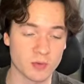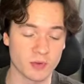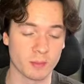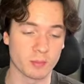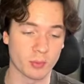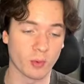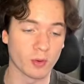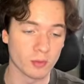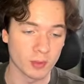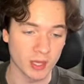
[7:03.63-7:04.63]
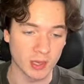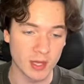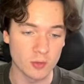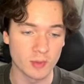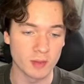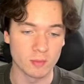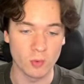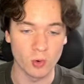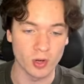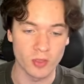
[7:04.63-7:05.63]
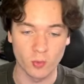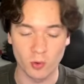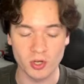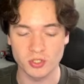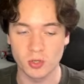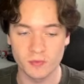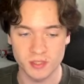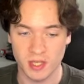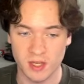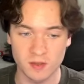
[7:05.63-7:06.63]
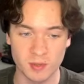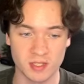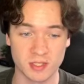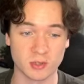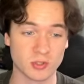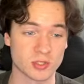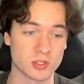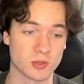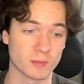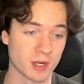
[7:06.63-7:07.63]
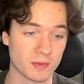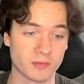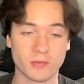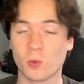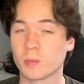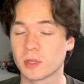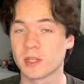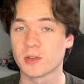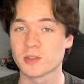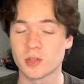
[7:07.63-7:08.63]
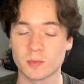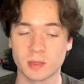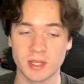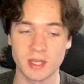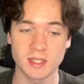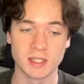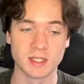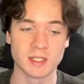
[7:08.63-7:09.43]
I'm probably a little bit more on the worse off side because it looks as though I'm going to have 4 players not playing.